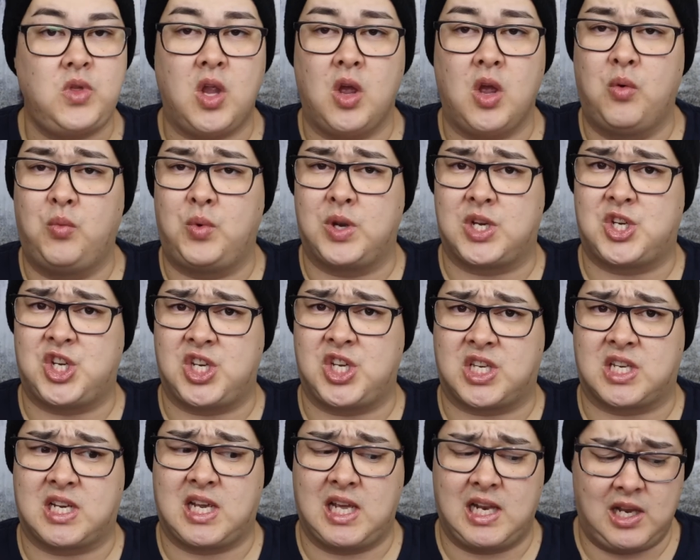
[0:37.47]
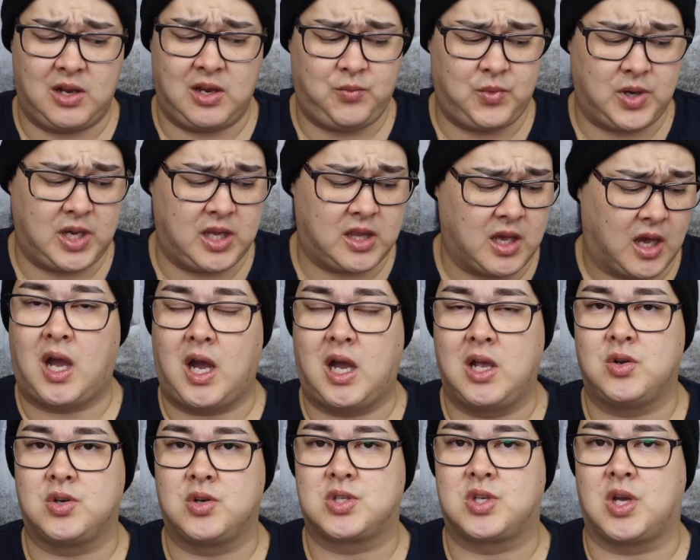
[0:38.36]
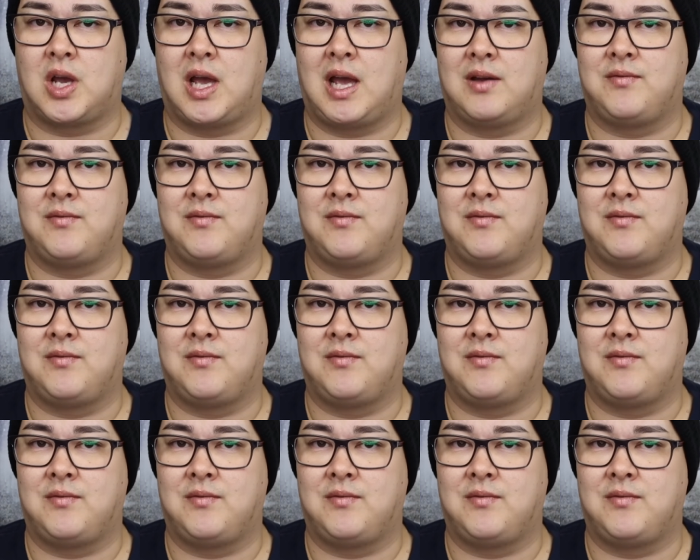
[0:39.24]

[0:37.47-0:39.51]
which she's killing with. I also have